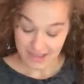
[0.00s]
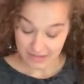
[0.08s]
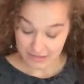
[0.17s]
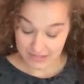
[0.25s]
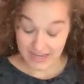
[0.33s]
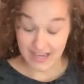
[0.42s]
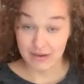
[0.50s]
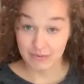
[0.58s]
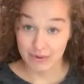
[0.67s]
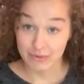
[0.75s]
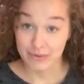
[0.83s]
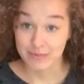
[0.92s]
Today
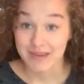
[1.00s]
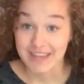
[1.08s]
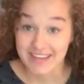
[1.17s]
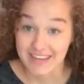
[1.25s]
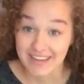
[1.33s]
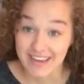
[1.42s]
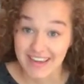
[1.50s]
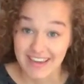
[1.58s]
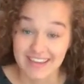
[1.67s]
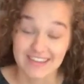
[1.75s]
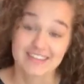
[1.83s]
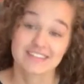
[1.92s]
what we're making
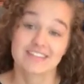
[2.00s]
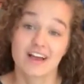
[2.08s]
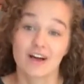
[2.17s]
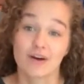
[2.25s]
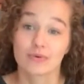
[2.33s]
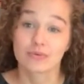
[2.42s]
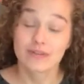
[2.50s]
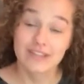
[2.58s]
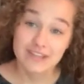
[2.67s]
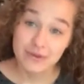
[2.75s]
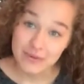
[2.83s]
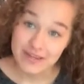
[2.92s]
is a really
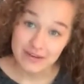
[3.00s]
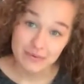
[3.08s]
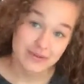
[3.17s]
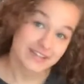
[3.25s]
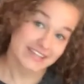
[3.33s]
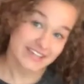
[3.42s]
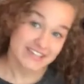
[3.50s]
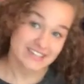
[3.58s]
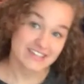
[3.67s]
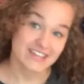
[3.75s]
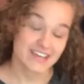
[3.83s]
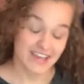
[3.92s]
quick, really
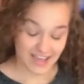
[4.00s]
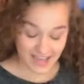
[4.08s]
easy